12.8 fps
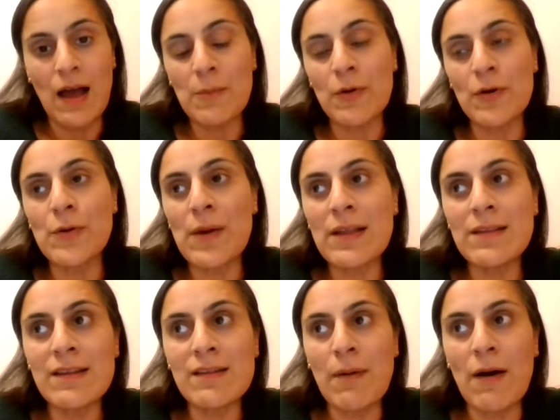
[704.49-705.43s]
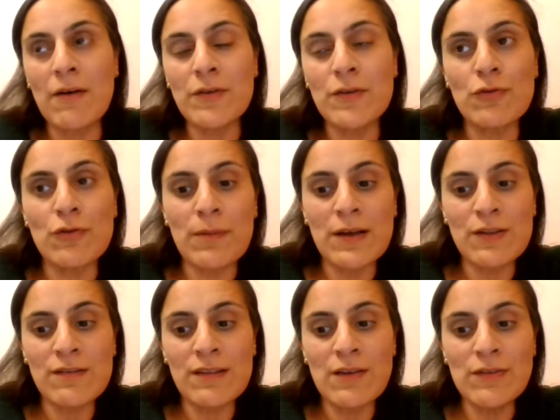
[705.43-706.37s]
I'm going to end this part of the talk by
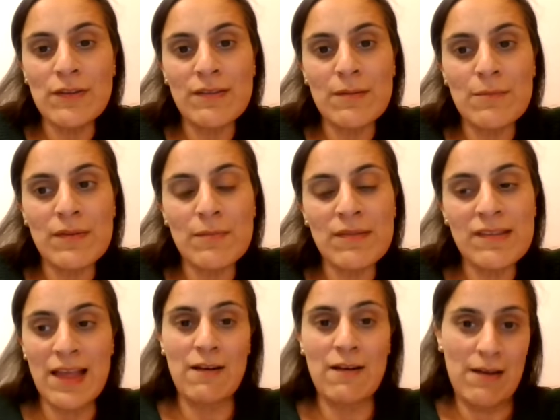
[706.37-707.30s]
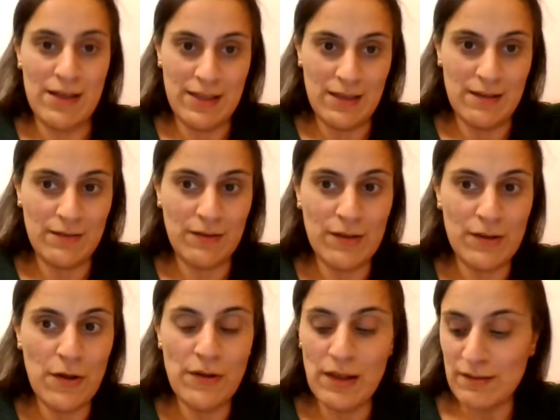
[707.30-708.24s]
just giving you some snack ideas, because I
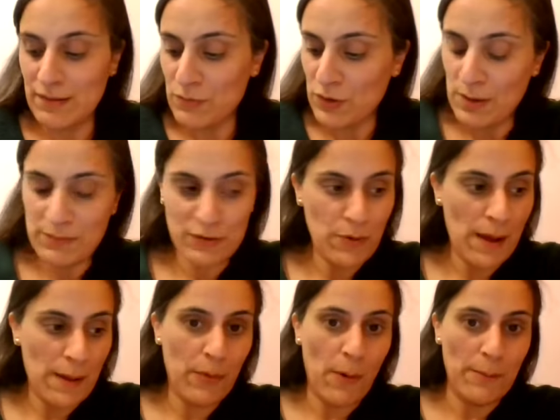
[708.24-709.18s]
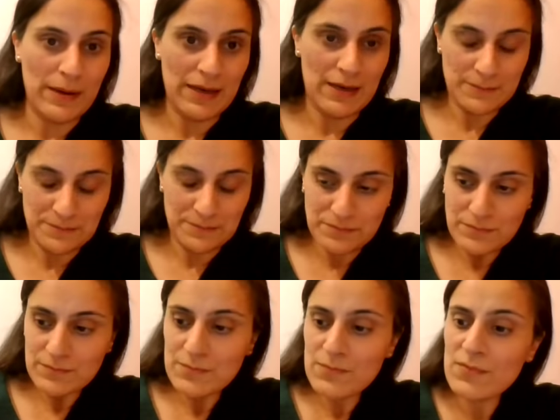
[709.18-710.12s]
know that's sometimes quite popular.
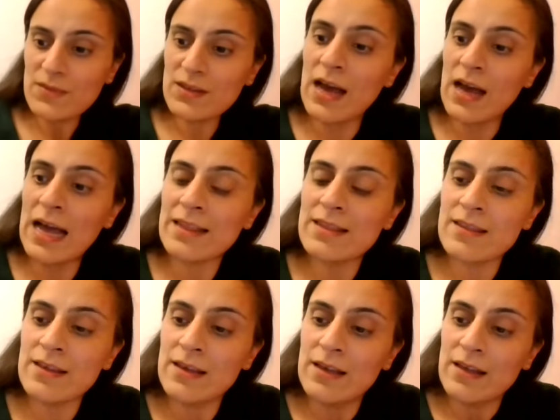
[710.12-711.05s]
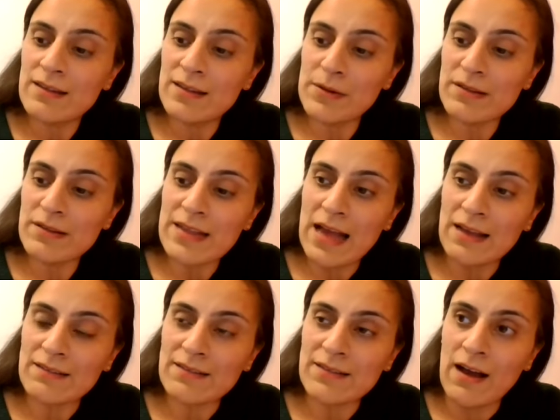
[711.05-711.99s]
And some of the
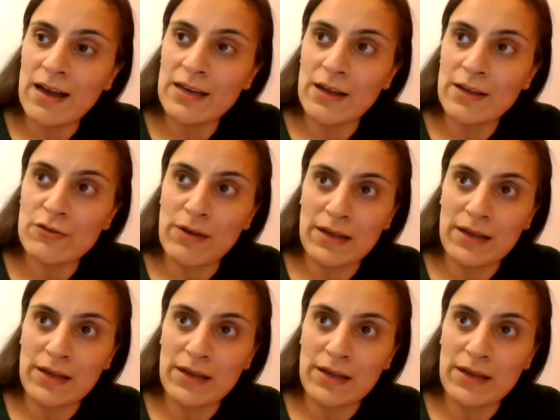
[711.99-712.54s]
snacks that I like to